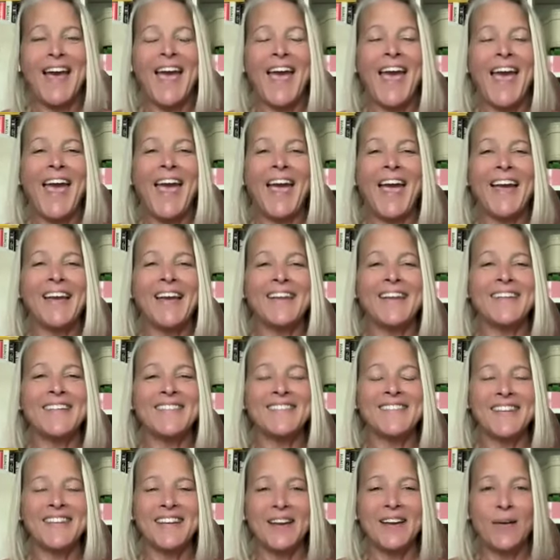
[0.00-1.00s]

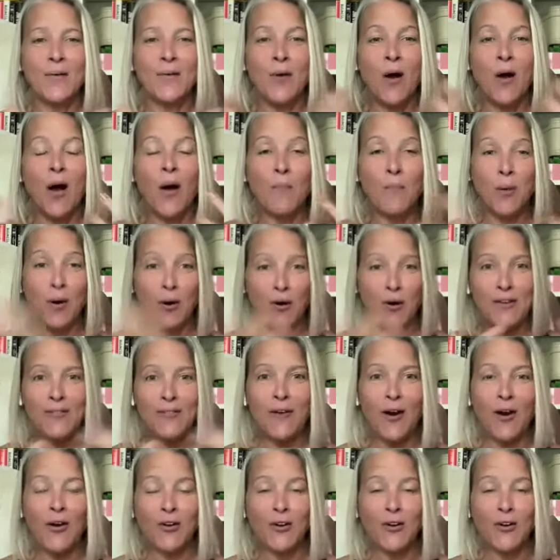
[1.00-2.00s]
And part of
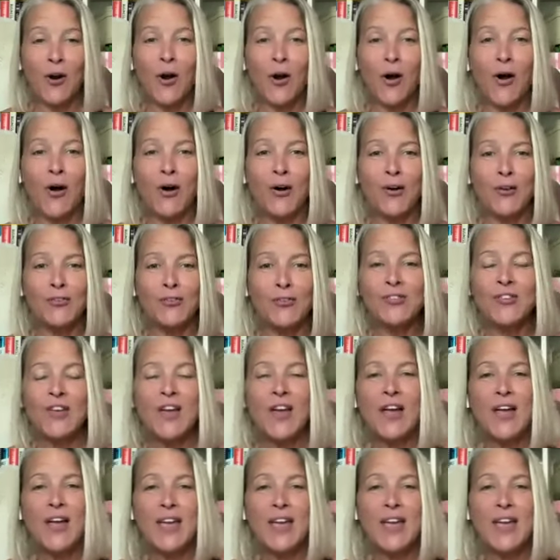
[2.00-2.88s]
our calls